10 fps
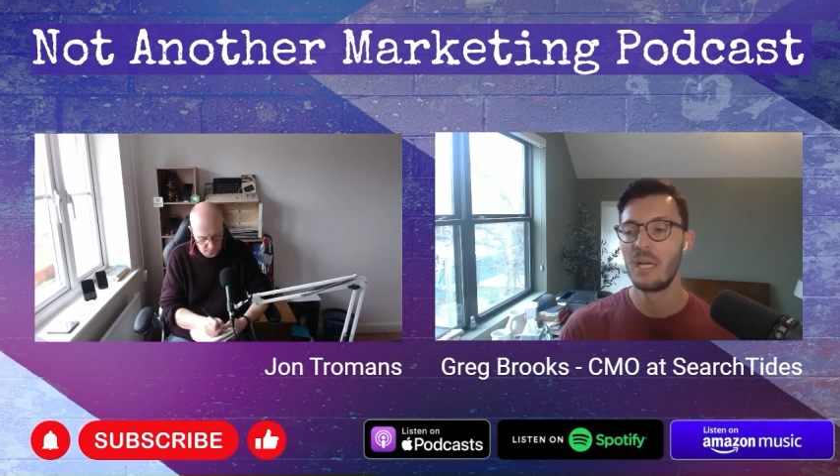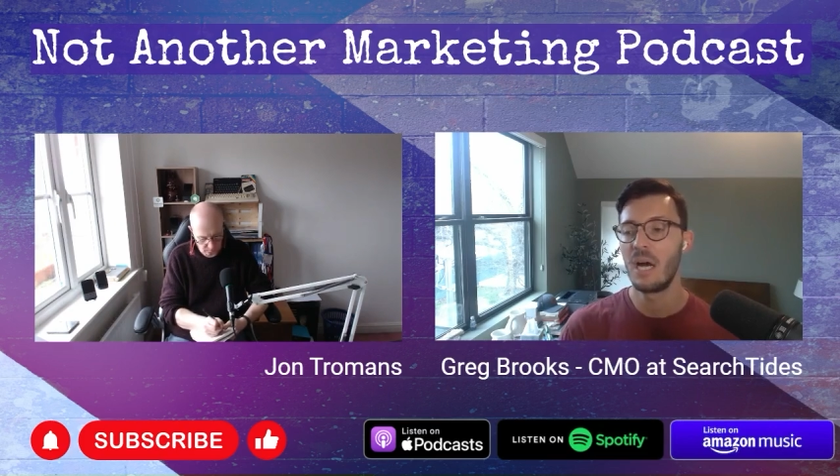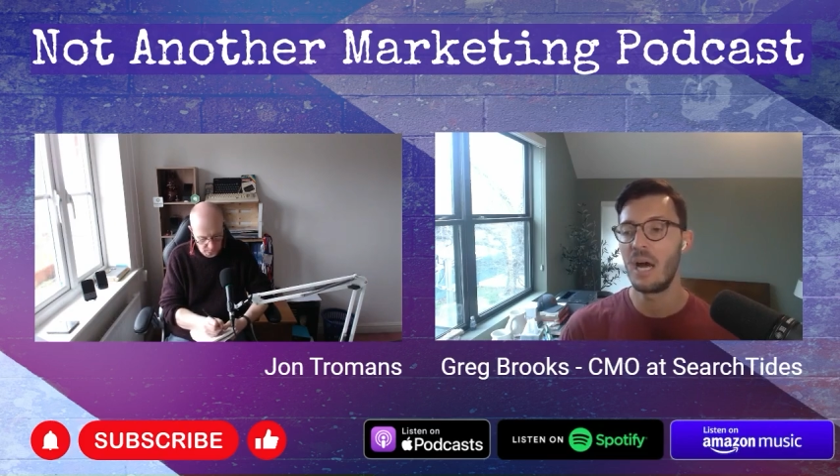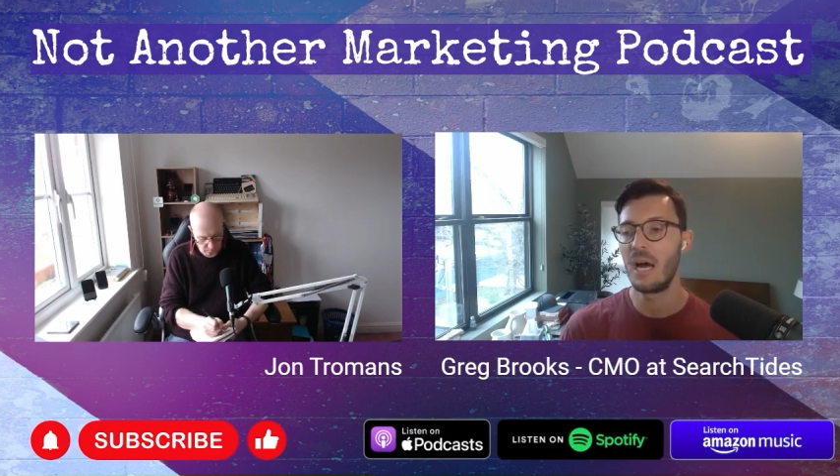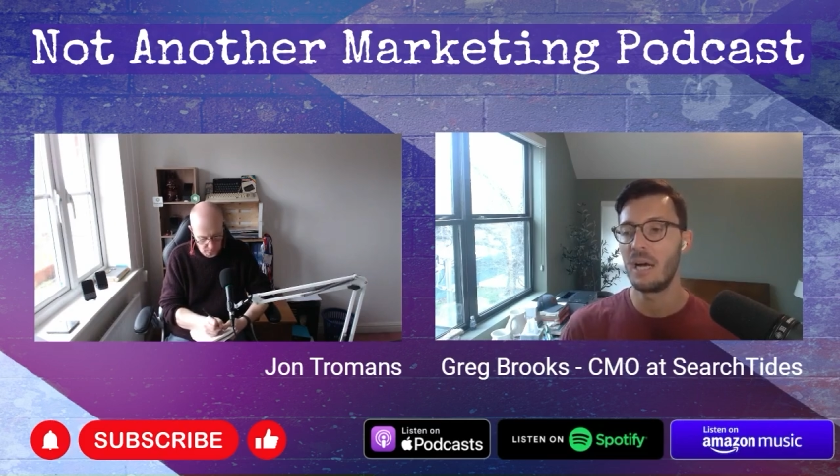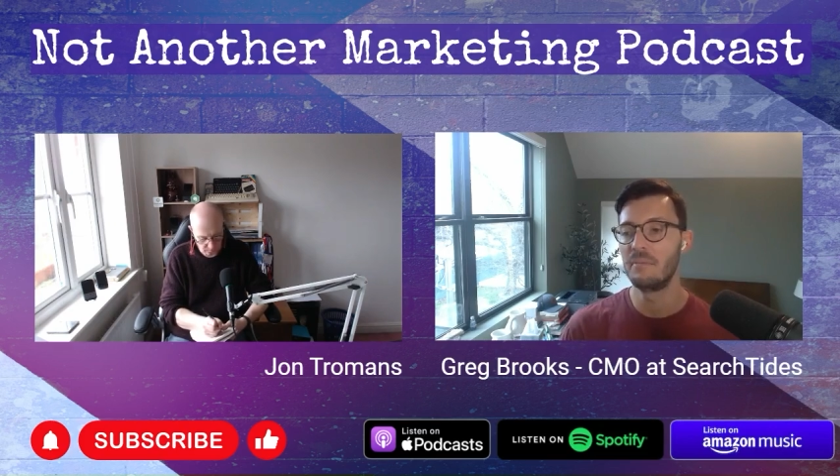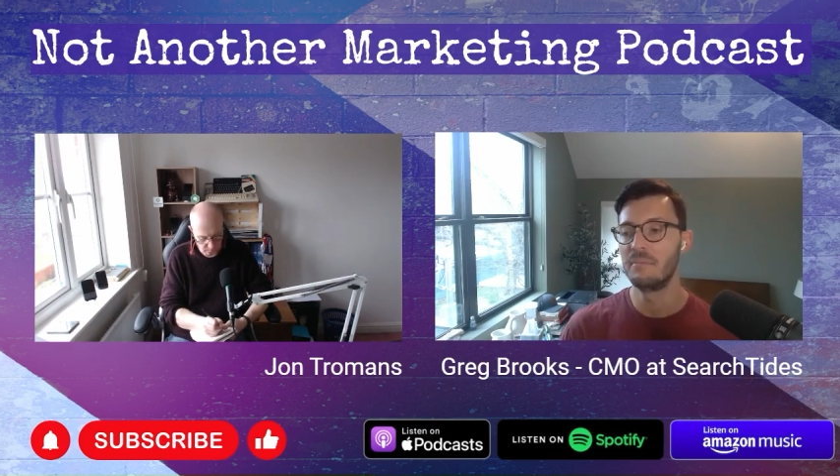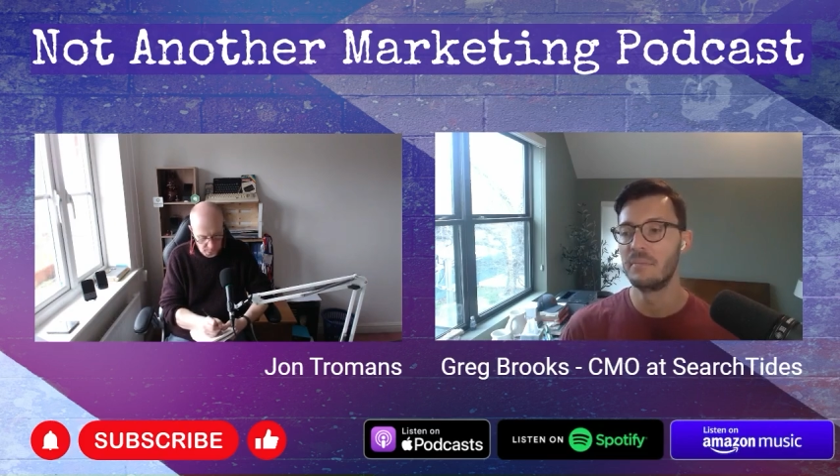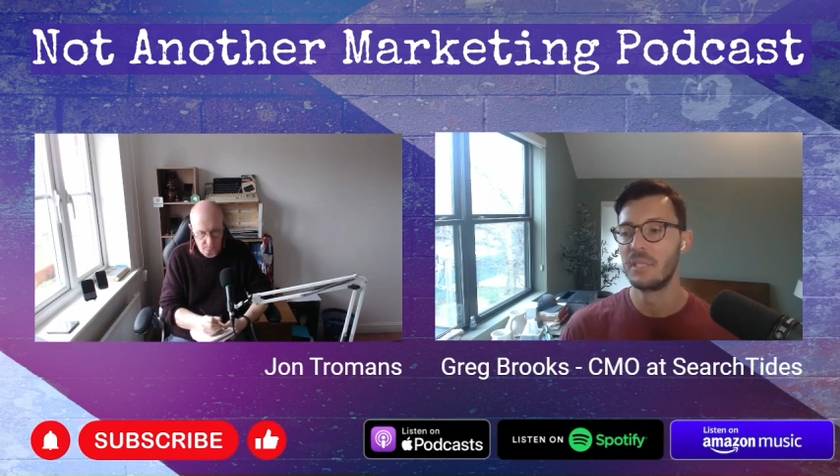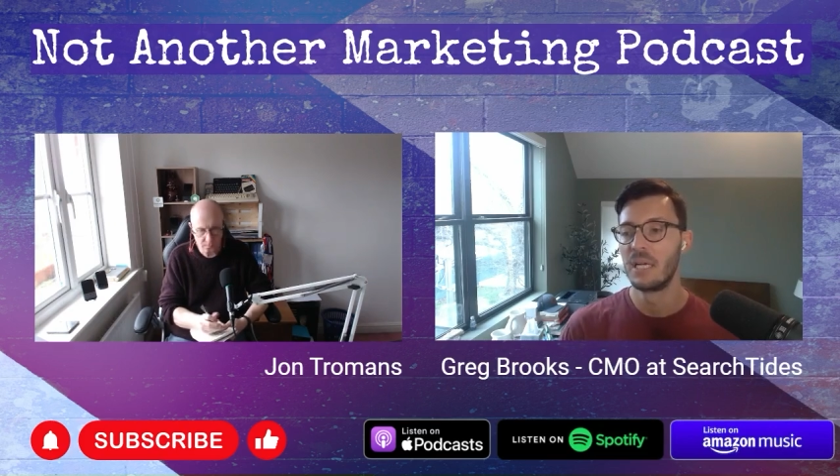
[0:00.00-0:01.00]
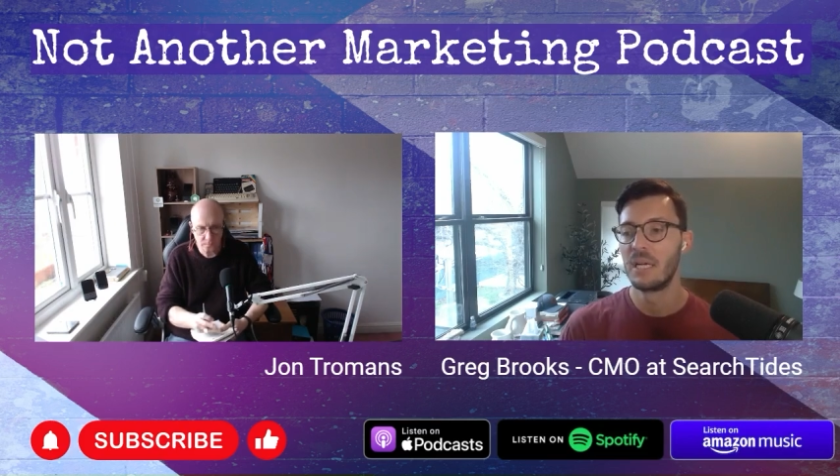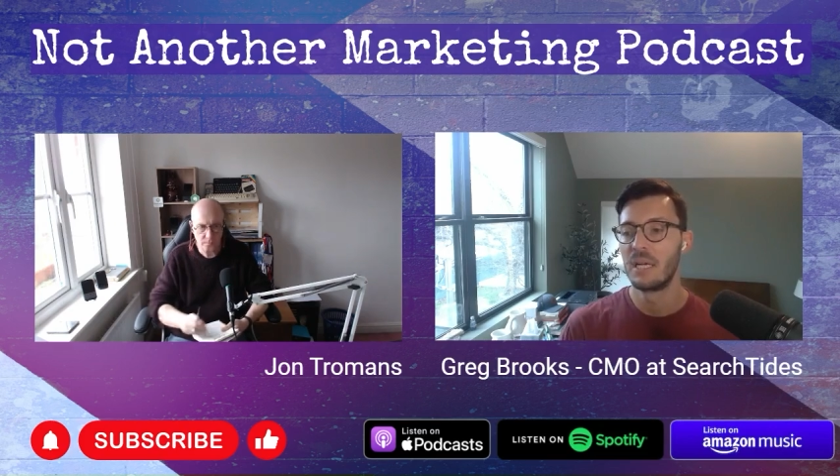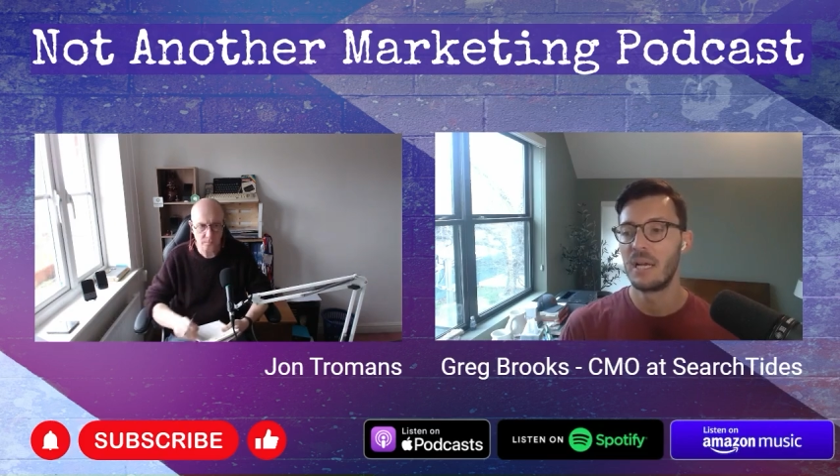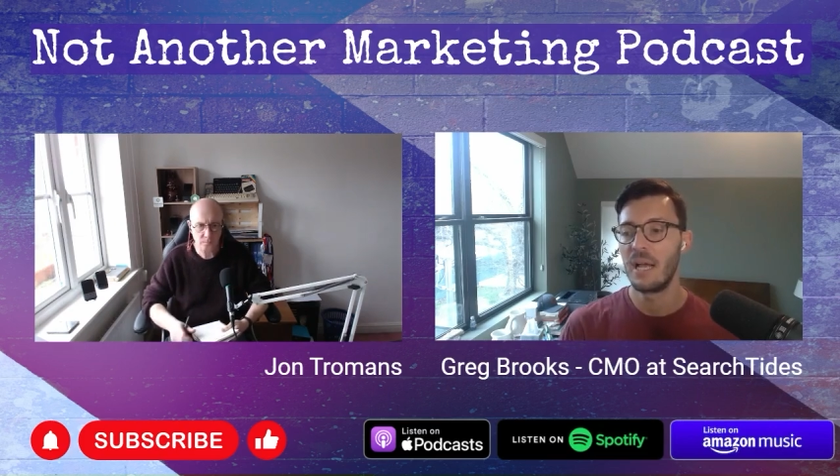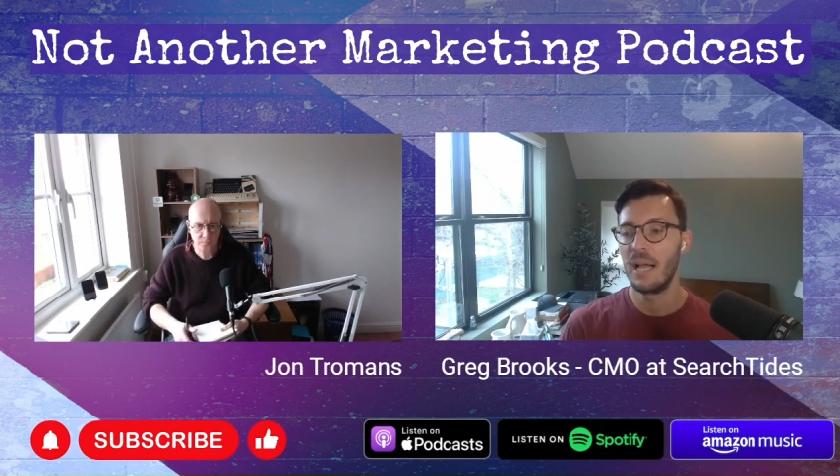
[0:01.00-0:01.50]
And
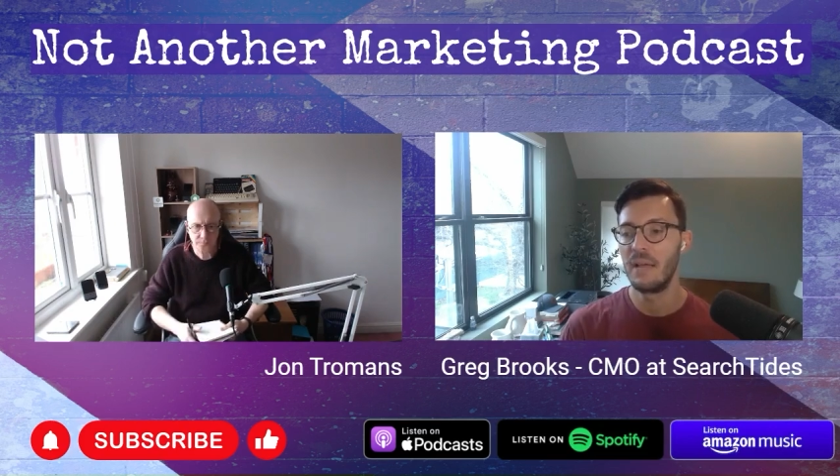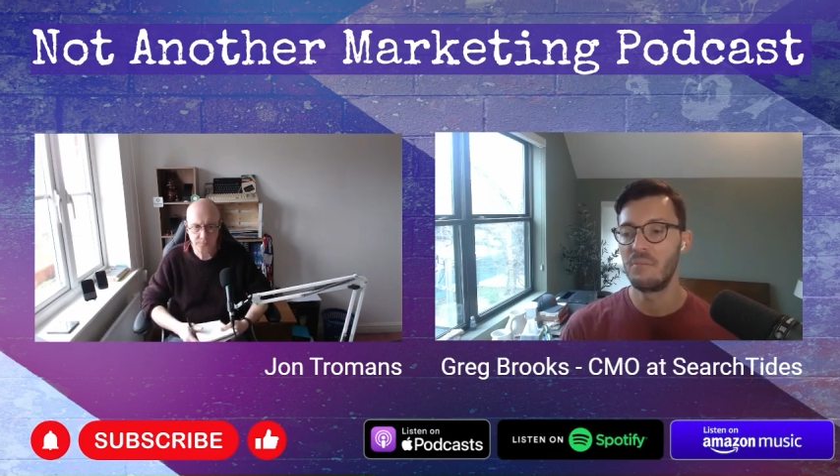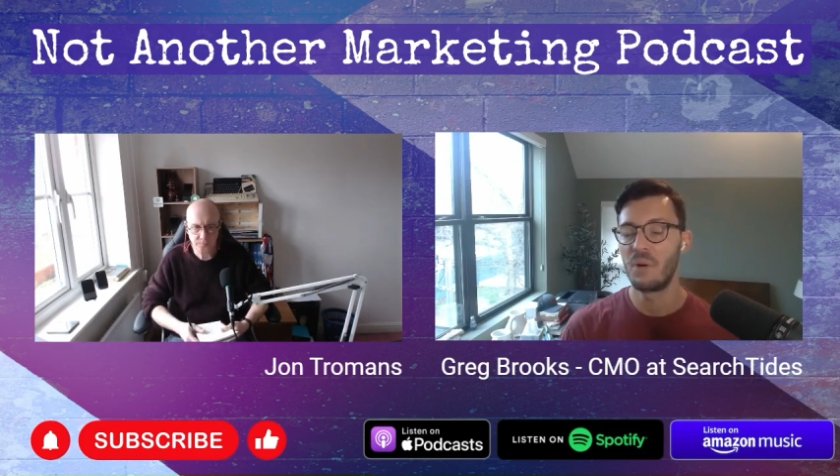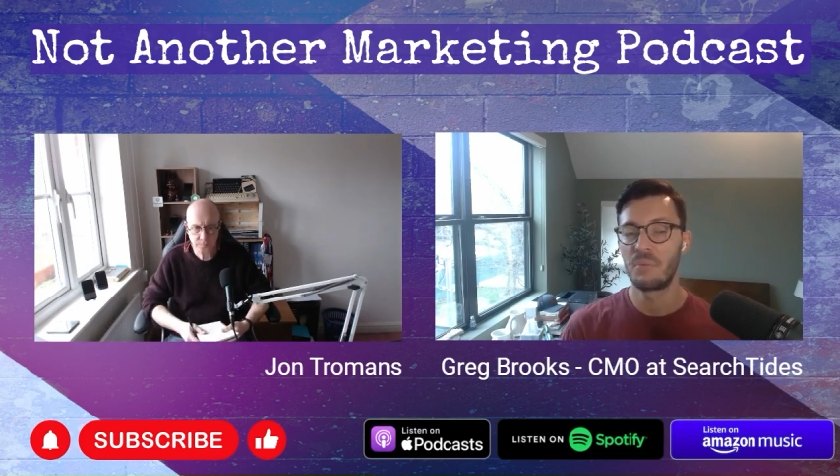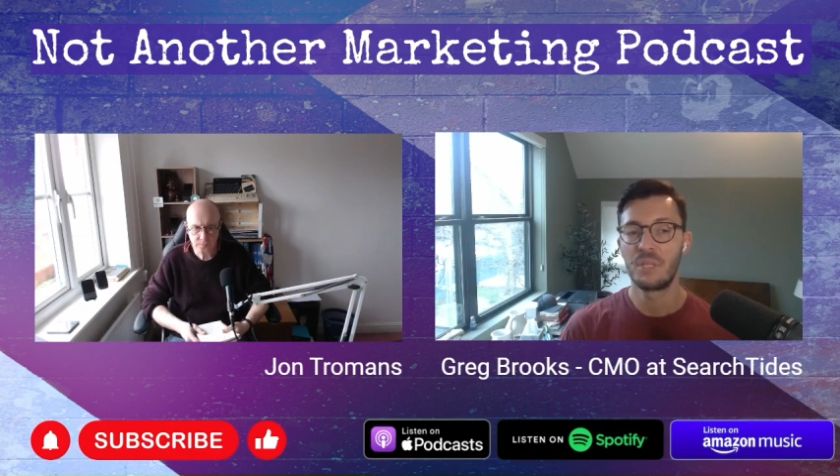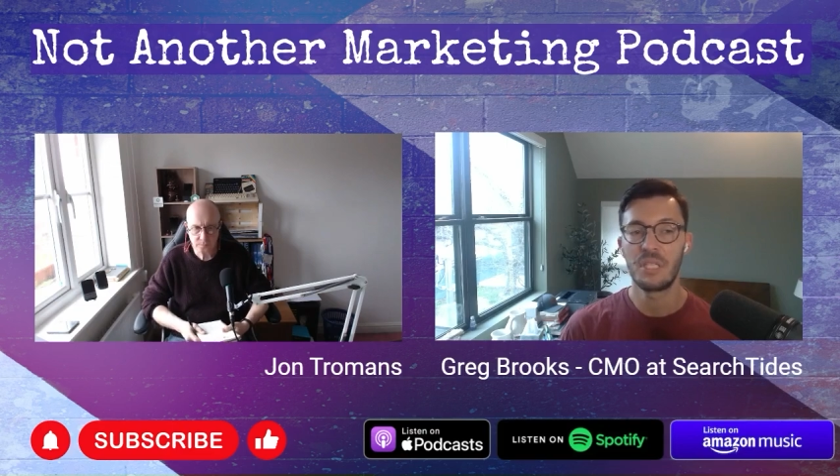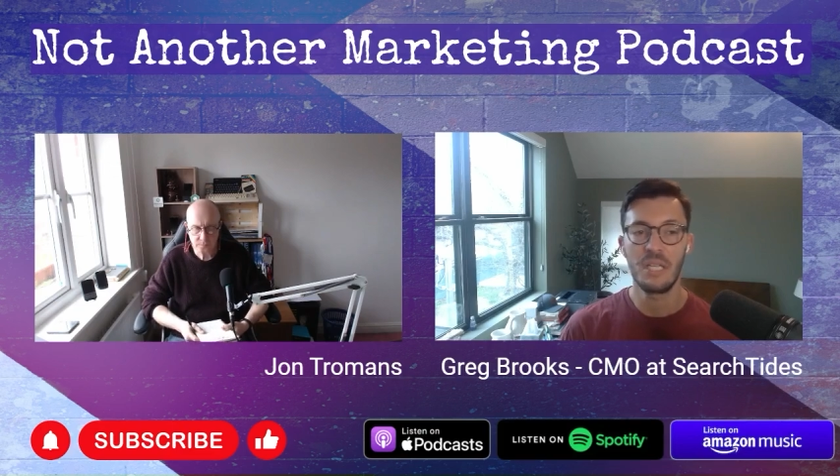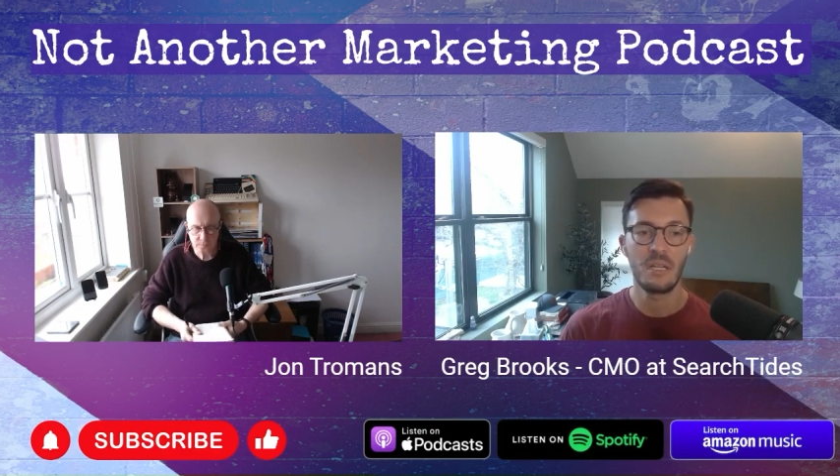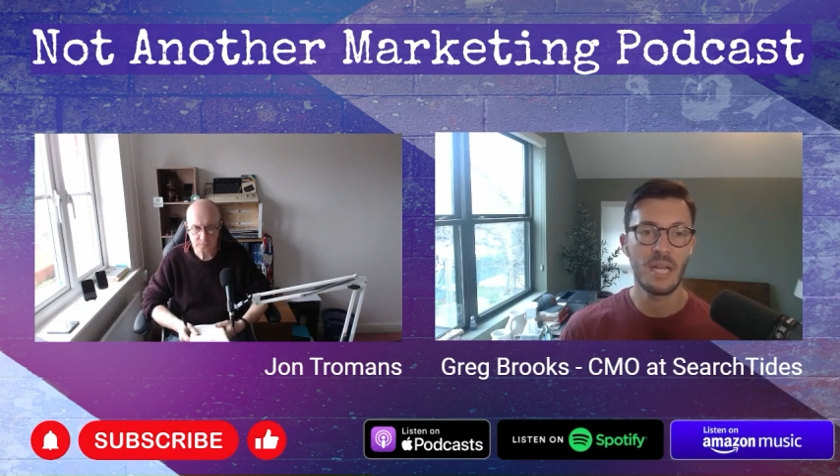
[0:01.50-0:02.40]
what we're seeing